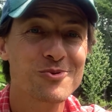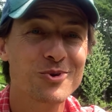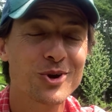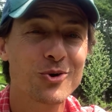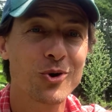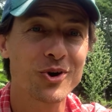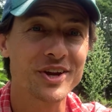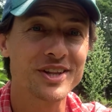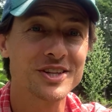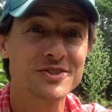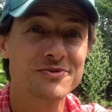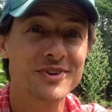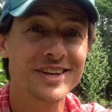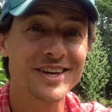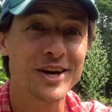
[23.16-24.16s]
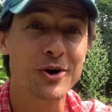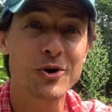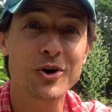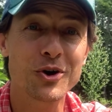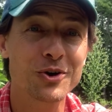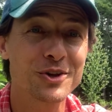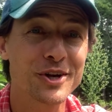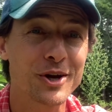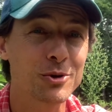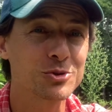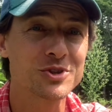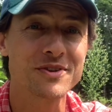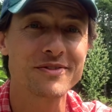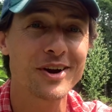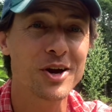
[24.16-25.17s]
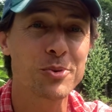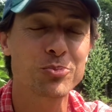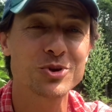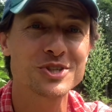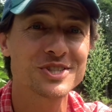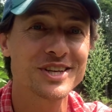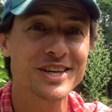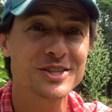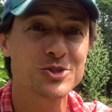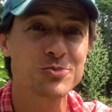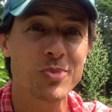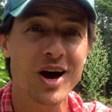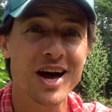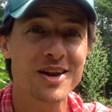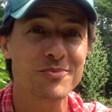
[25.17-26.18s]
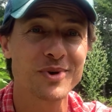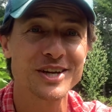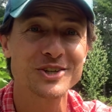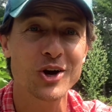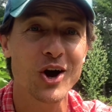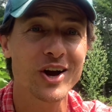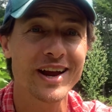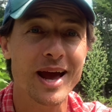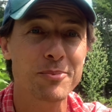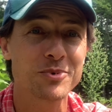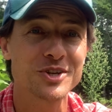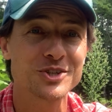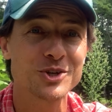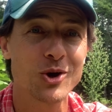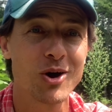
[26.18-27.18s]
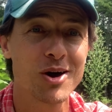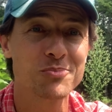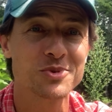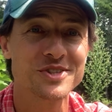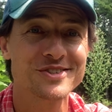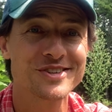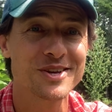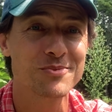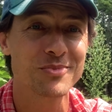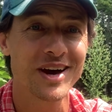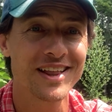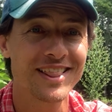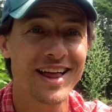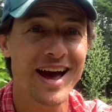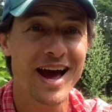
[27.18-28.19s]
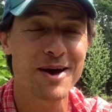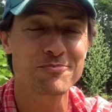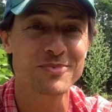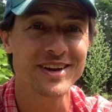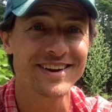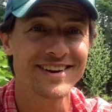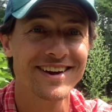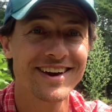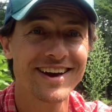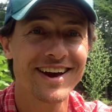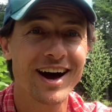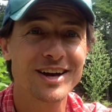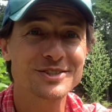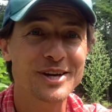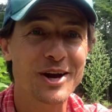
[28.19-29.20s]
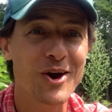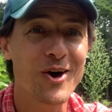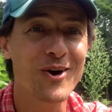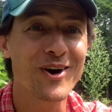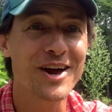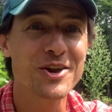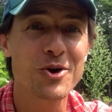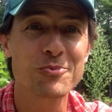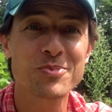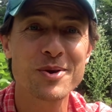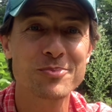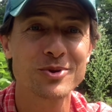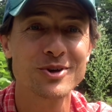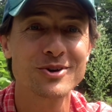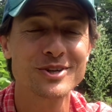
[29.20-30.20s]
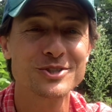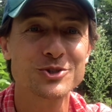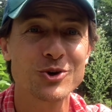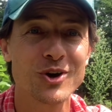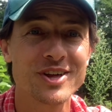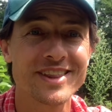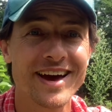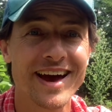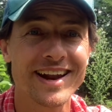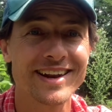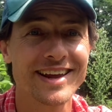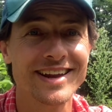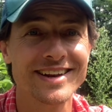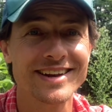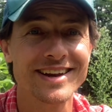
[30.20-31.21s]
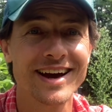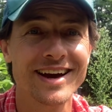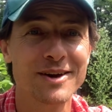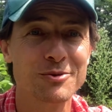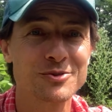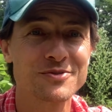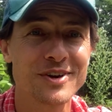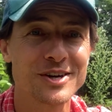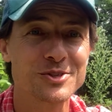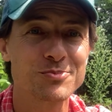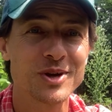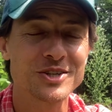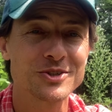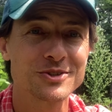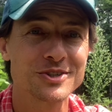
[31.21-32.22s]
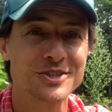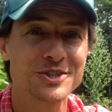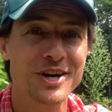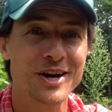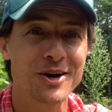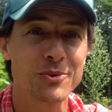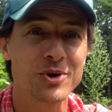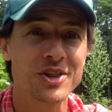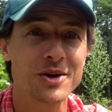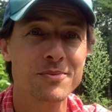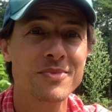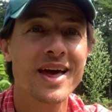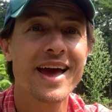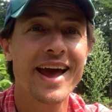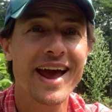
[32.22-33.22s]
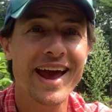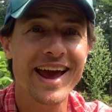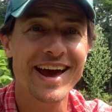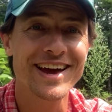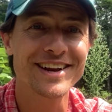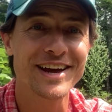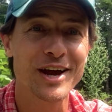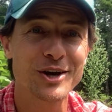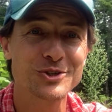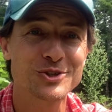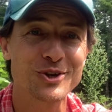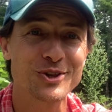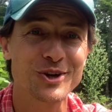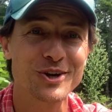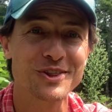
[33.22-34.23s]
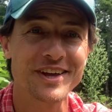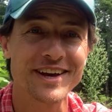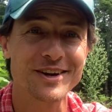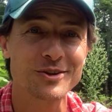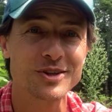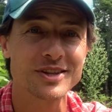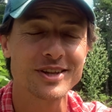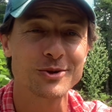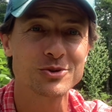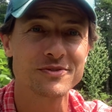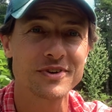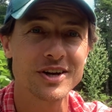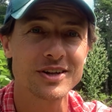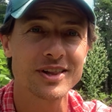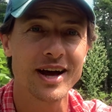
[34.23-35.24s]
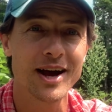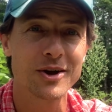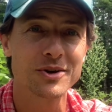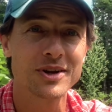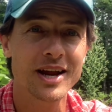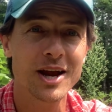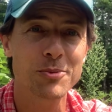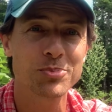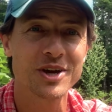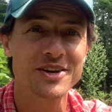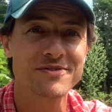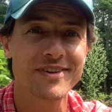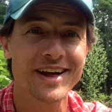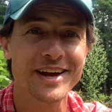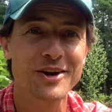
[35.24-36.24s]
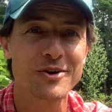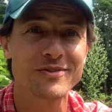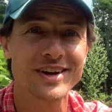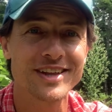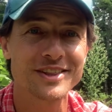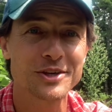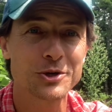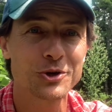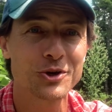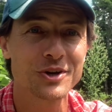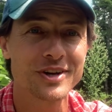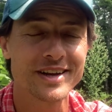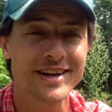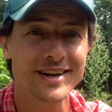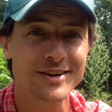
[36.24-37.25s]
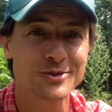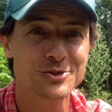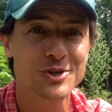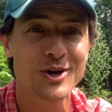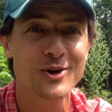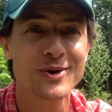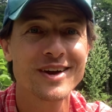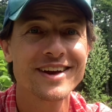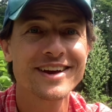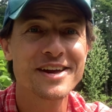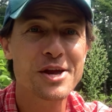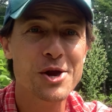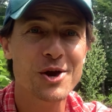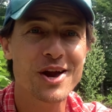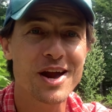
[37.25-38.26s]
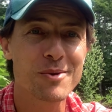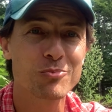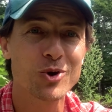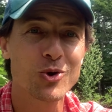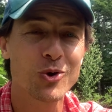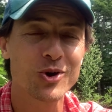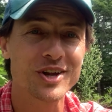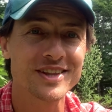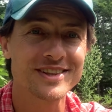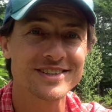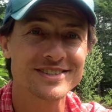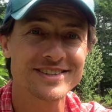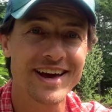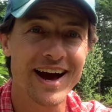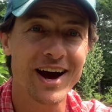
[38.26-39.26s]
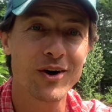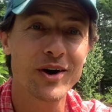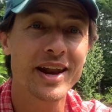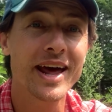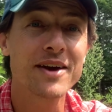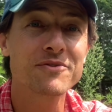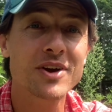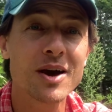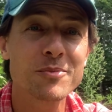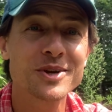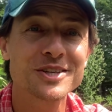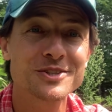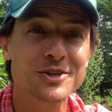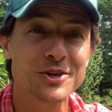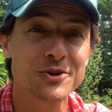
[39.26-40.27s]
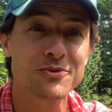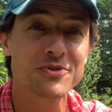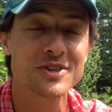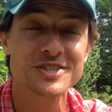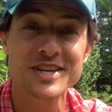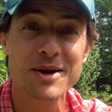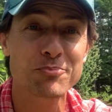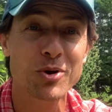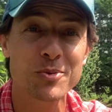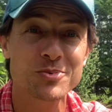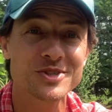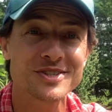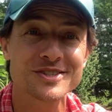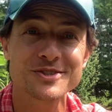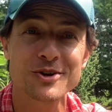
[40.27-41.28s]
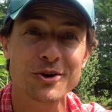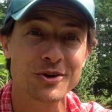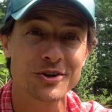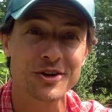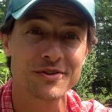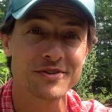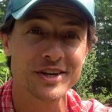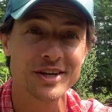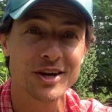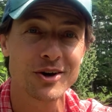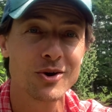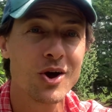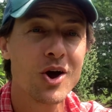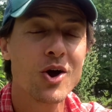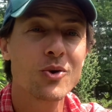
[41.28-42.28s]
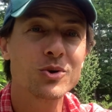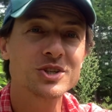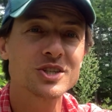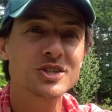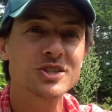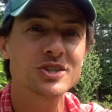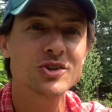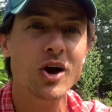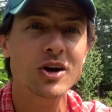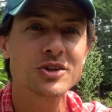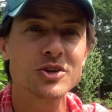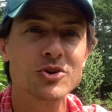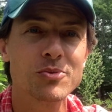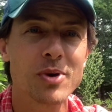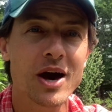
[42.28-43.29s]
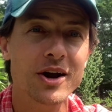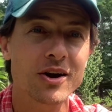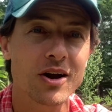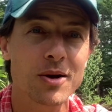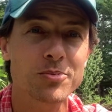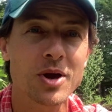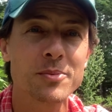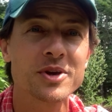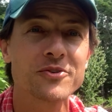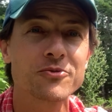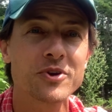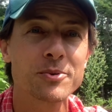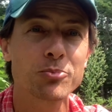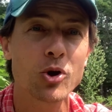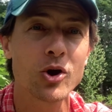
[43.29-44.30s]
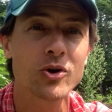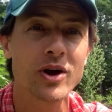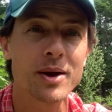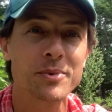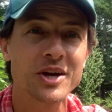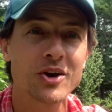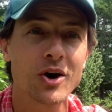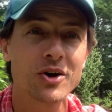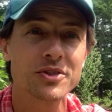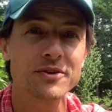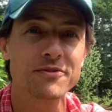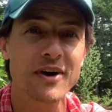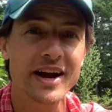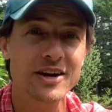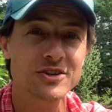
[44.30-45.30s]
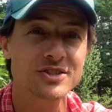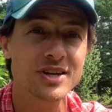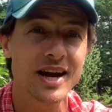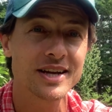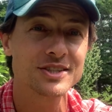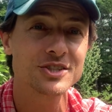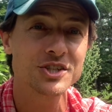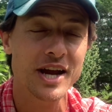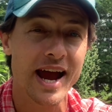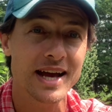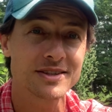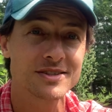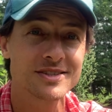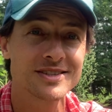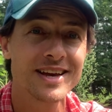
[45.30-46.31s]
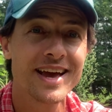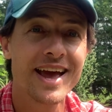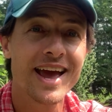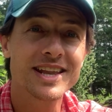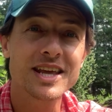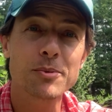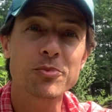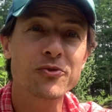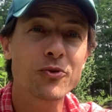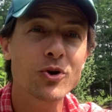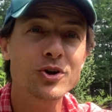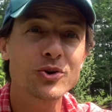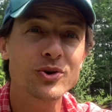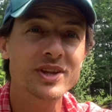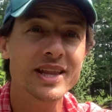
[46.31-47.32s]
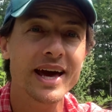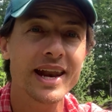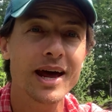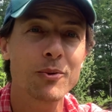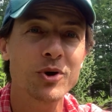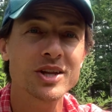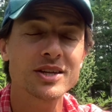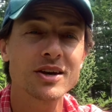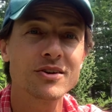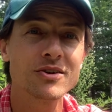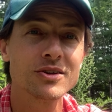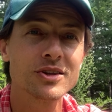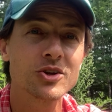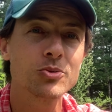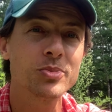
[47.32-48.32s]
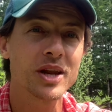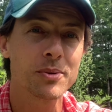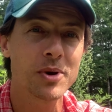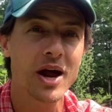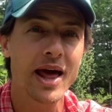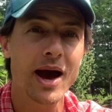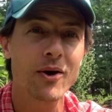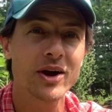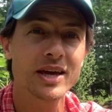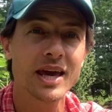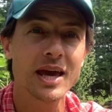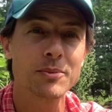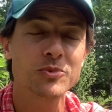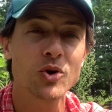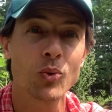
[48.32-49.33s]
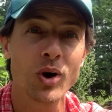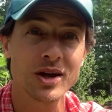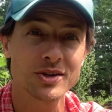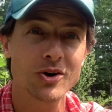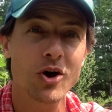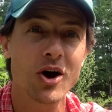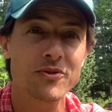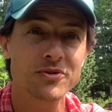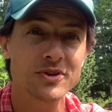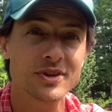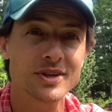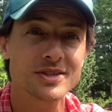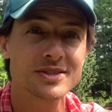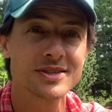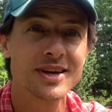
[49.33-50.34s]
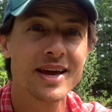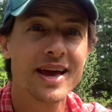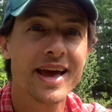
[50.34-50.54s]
recording this video. Earlier it was in a very pristine spot and my dog happened to show up and sit in my lap, and I was like, oh, I know people will enjoy that, and it was very special to share it with him. And I also learned later that there was a very loud airplane flying overhead that you couldn't hear. So here I am recording this now, and I'm coming to you for the same purpose as the earlier video, which is to talk to you about our upcoming free programming called the Fireside Chats. And yet before doing that, I want to tell you a little bit about how I came to want to offer this.